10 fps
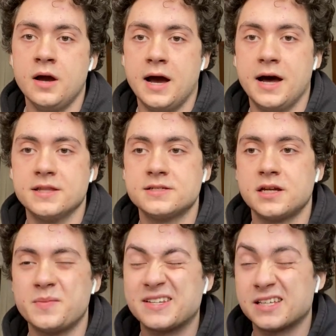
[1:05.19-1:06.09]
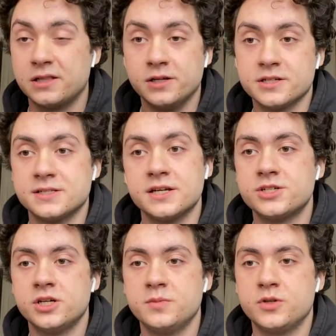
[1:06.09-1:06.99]
The study makes a clear
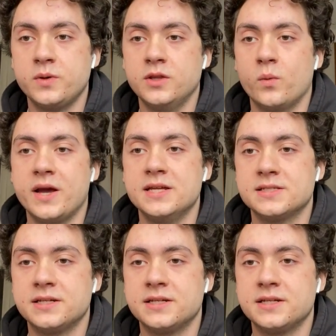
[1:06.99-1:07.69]
distinction between the ways